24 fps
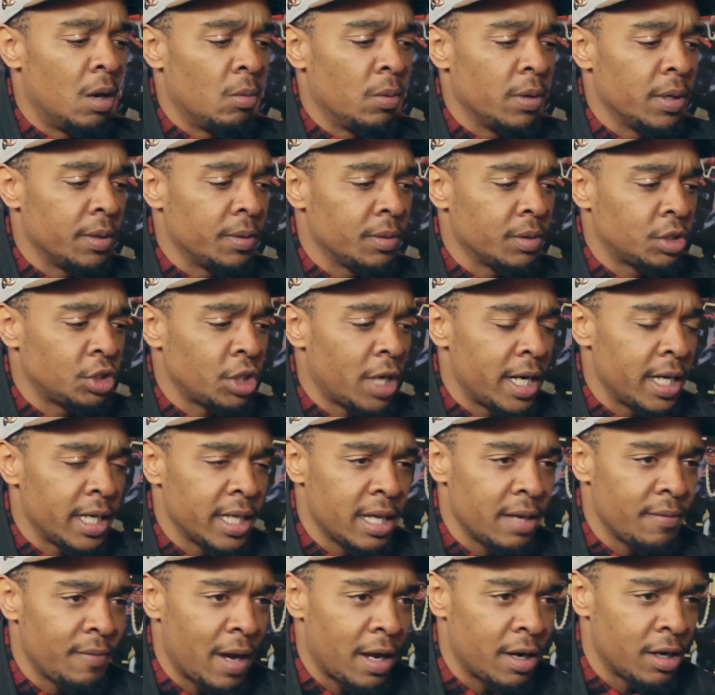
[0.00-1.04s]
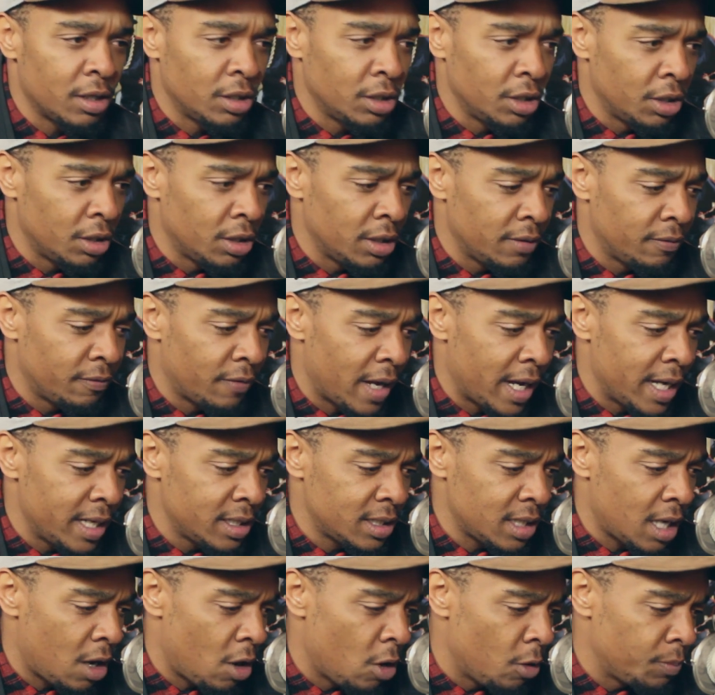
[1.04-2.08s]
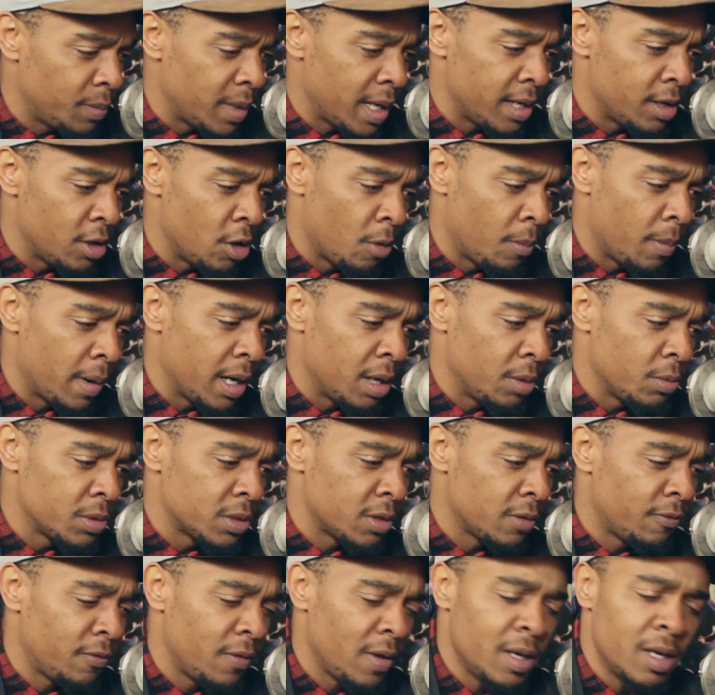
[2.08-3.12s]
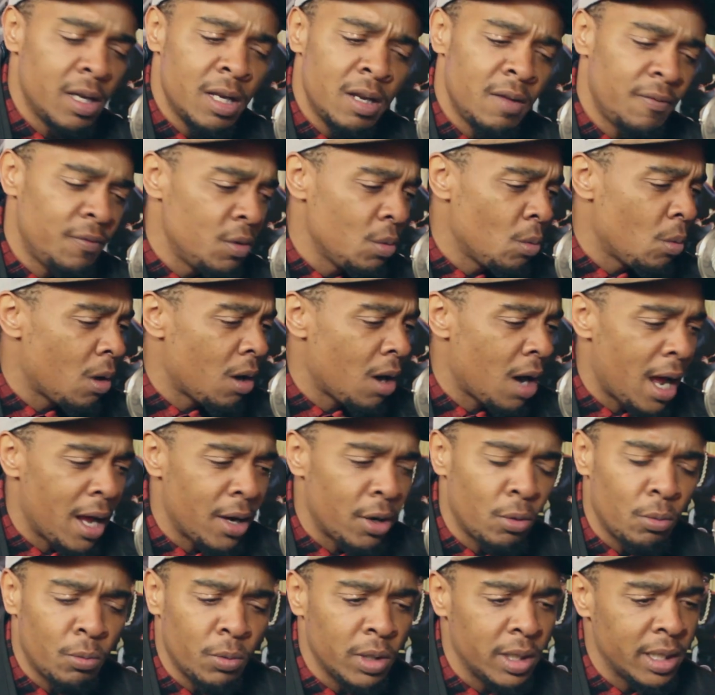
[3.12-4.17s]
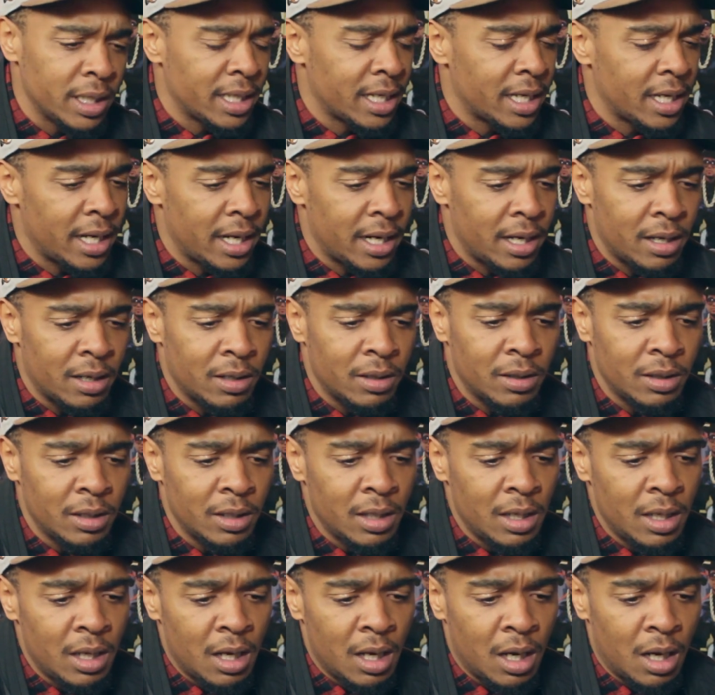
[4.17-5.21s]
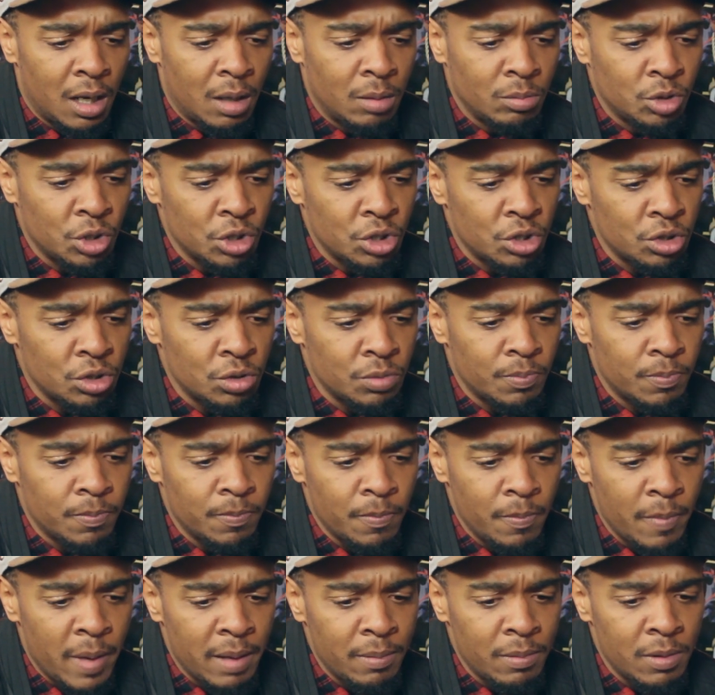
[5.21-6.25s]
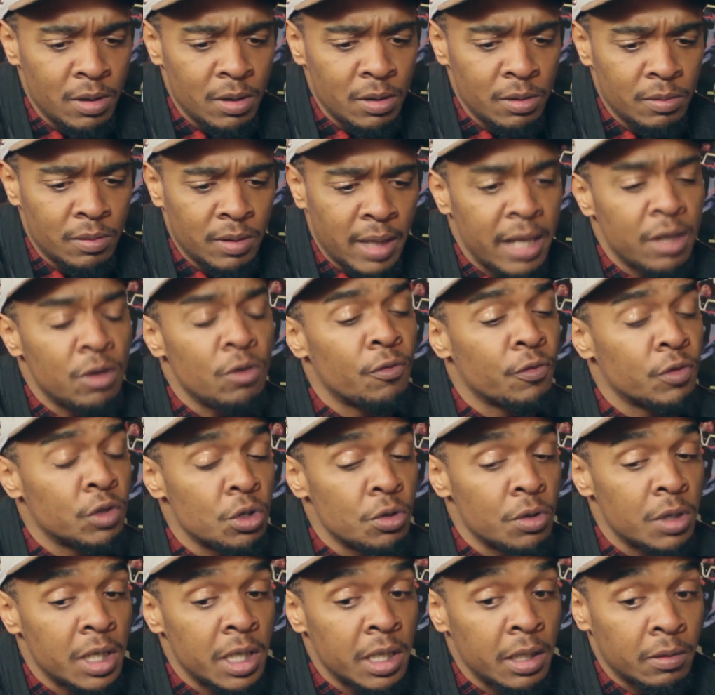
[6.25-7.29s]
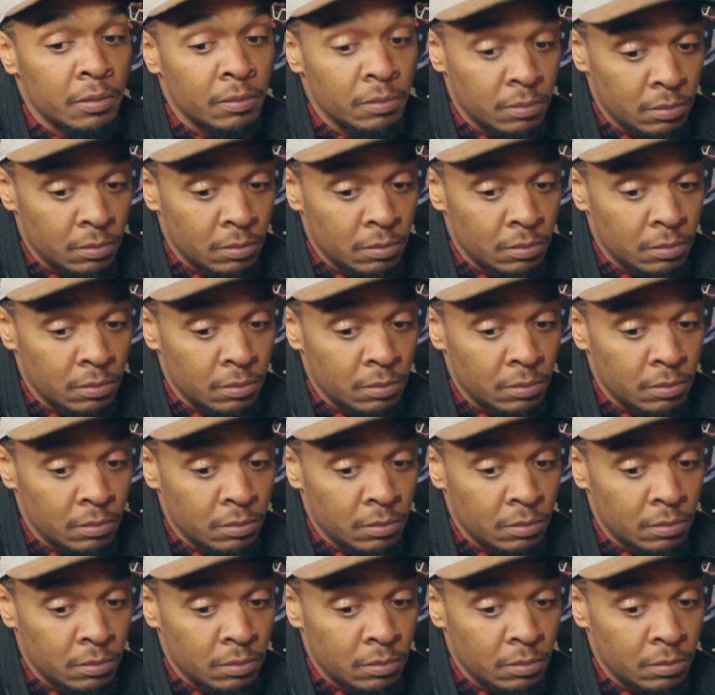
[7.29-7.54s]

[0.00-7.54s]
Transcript: We were trying to give out a little advice. I hope that nobody was offended. If you were, I don't really care. Just maybe thank you for tuning in.